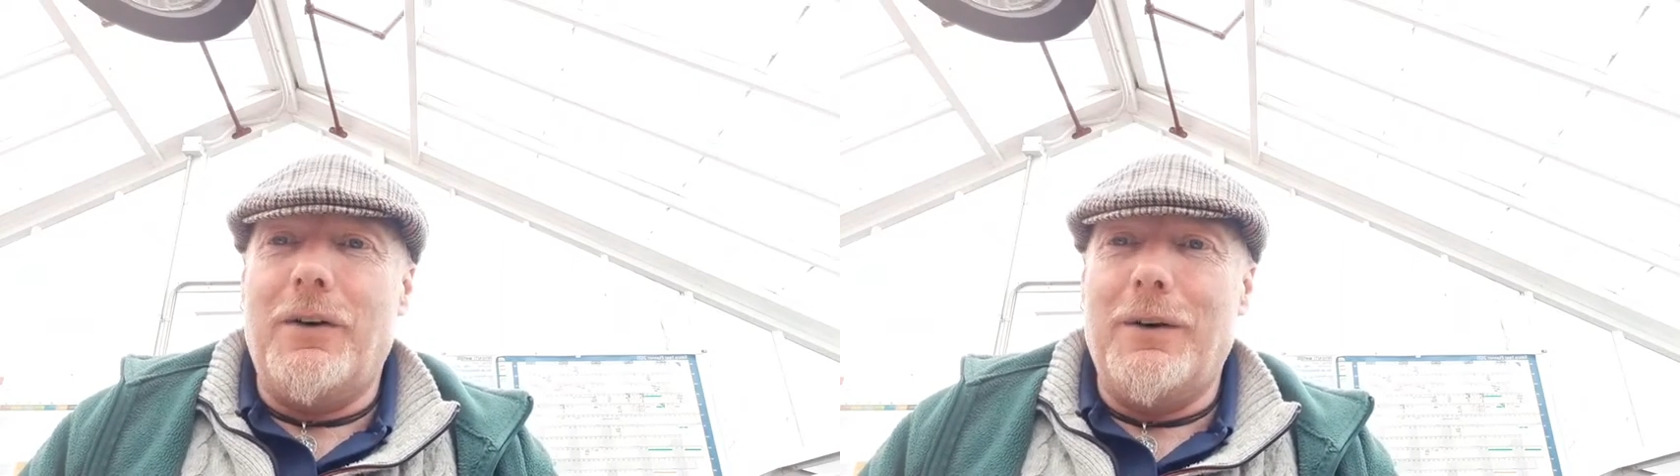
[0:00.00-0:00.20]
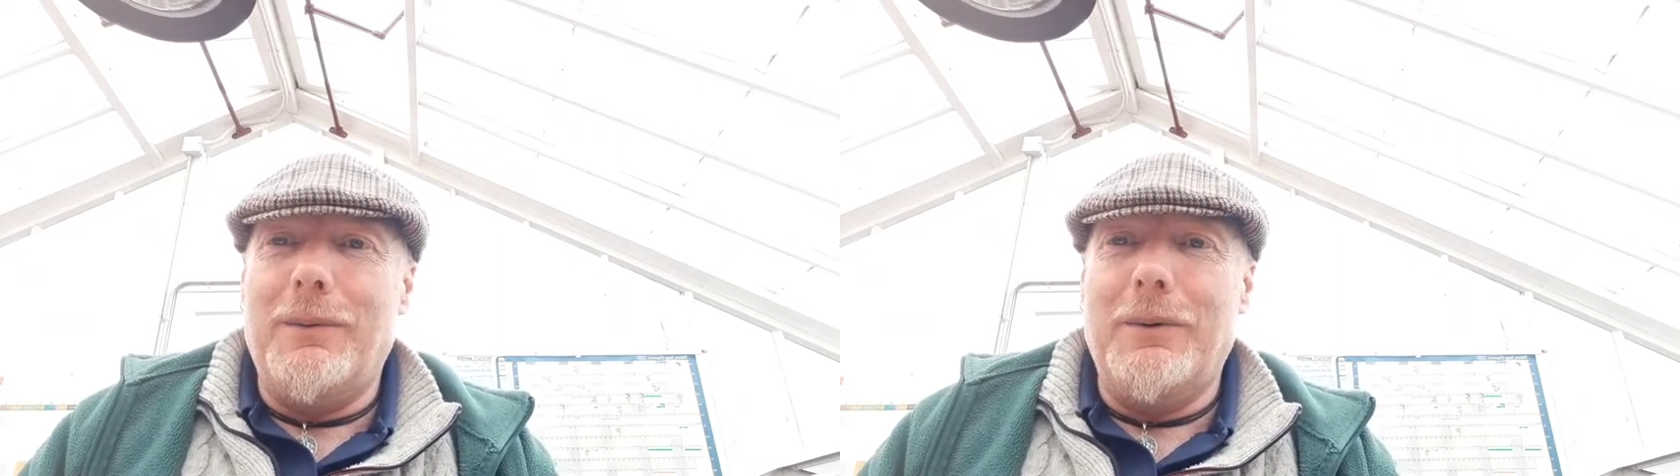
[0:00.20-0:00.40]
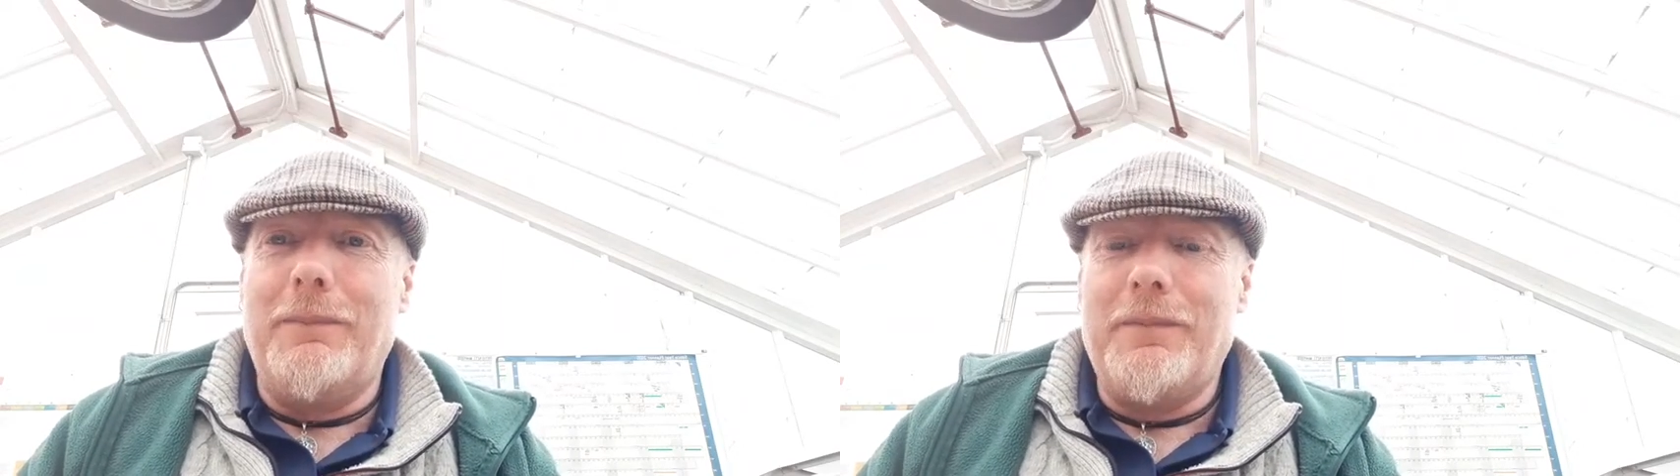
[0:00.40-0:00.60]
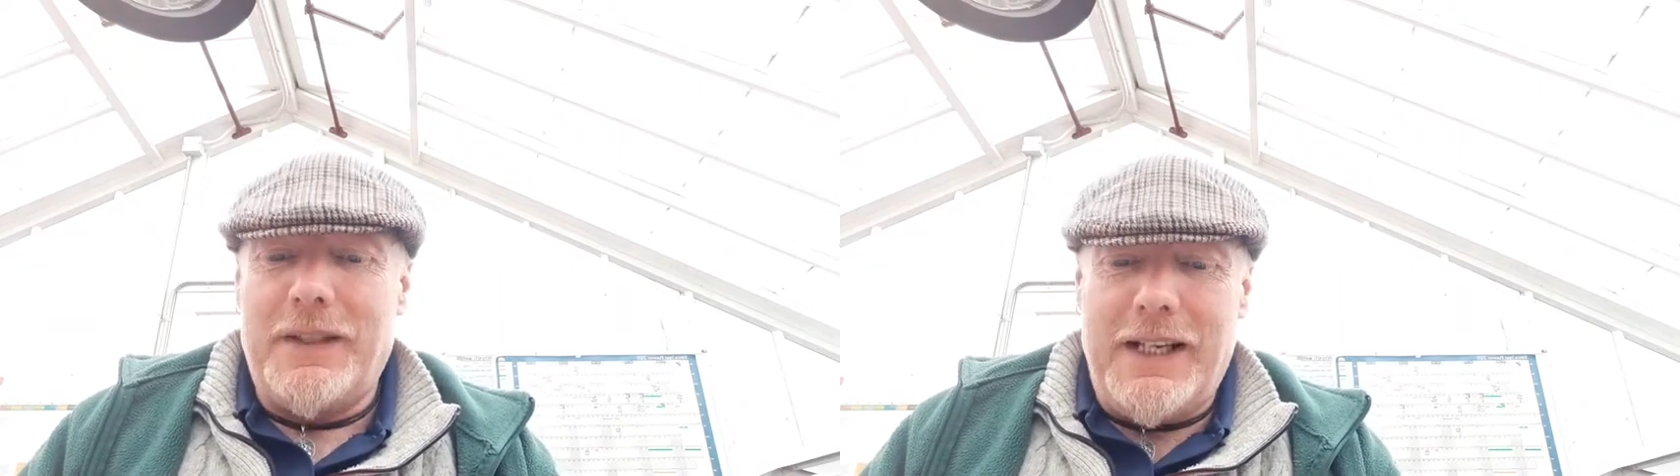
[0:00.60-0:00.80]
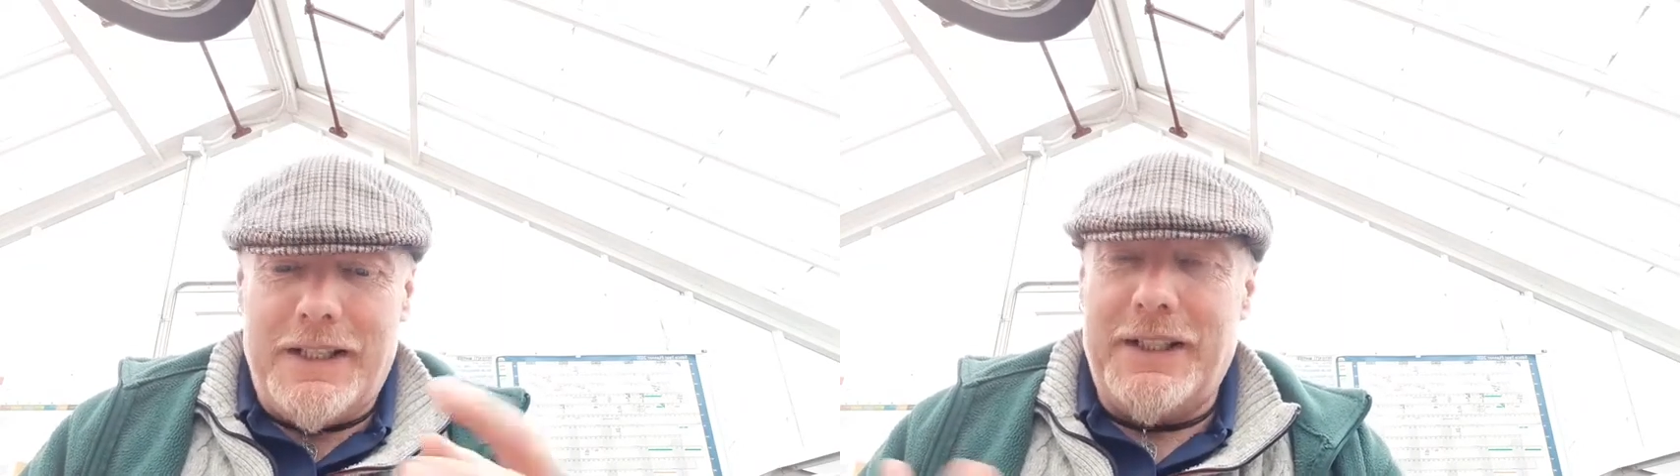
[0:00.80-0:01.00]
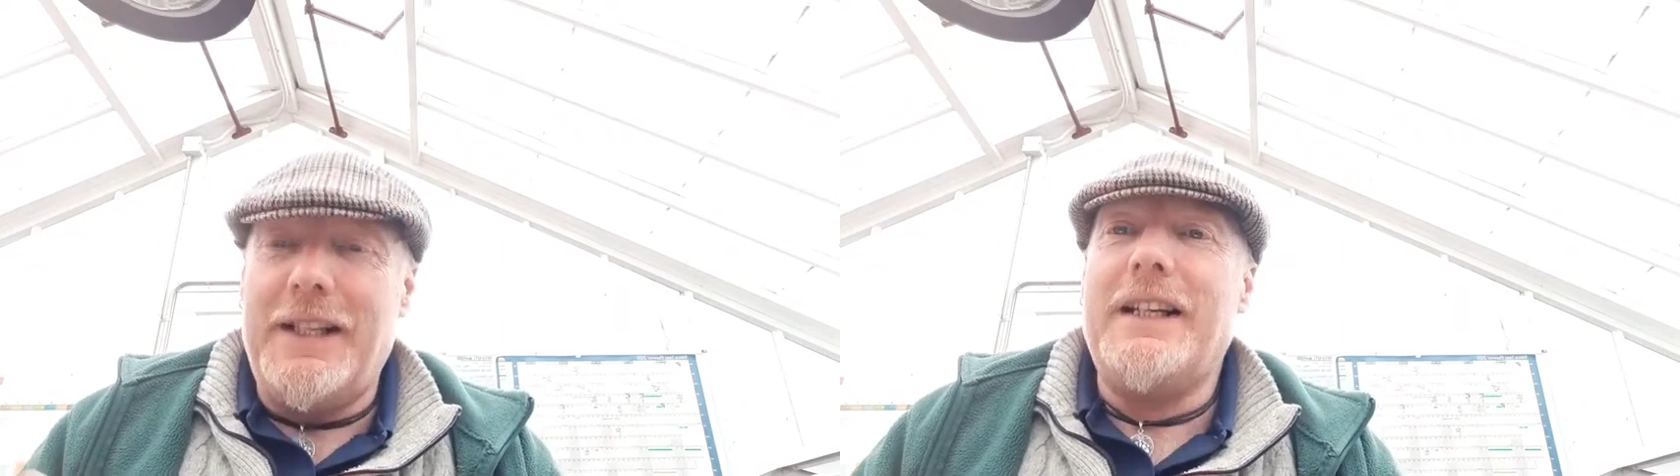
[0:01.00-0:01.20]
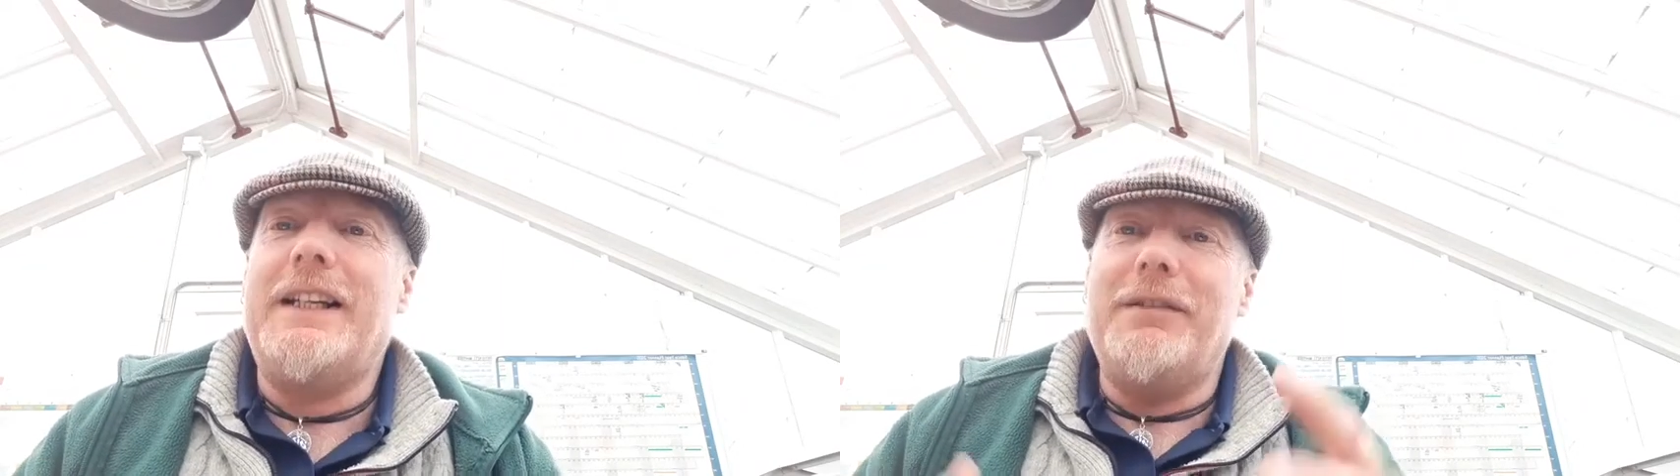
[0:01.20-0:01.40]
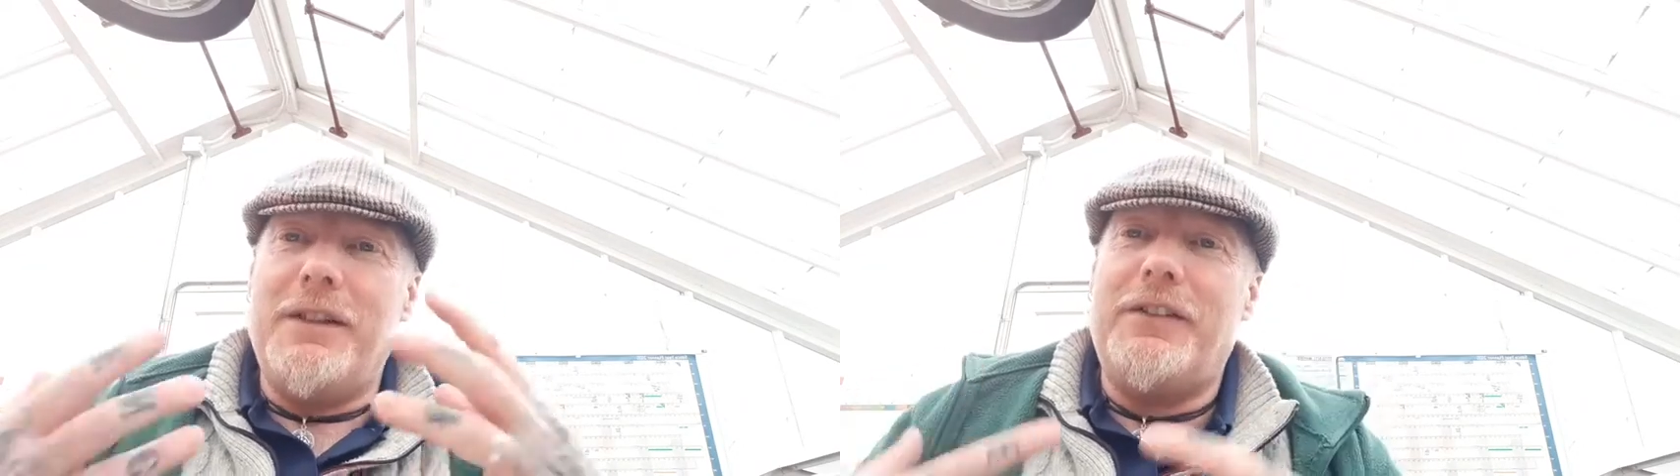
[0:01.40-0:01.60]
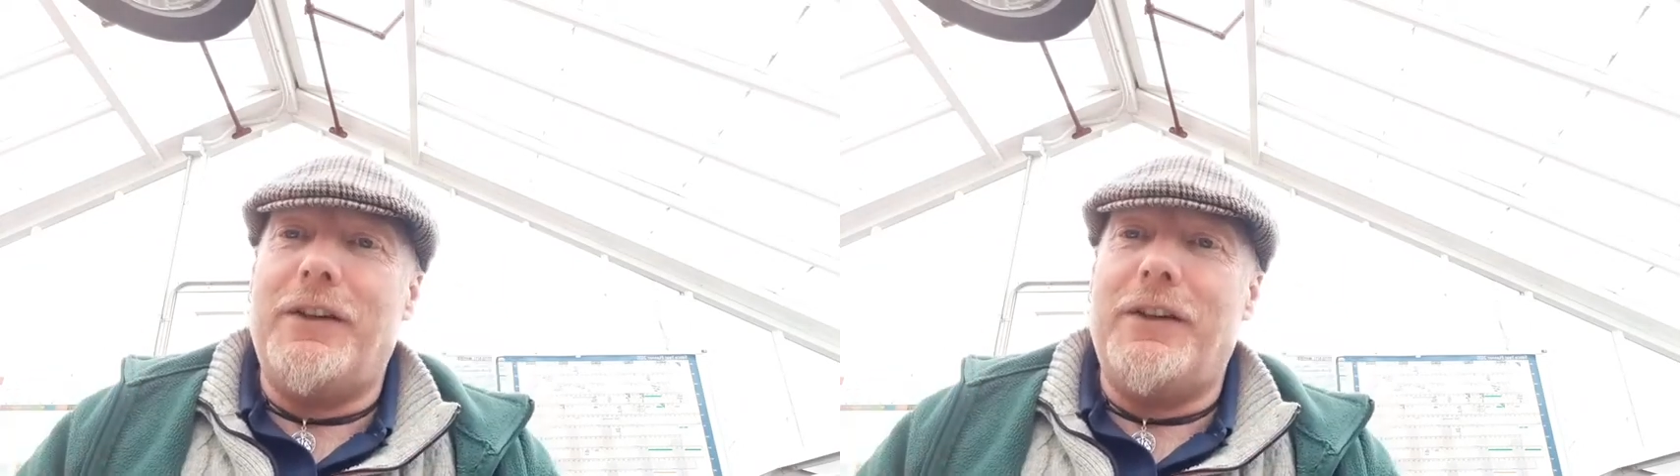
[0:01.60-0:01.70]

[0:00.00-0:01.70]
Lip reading: Get in there, give it a turn.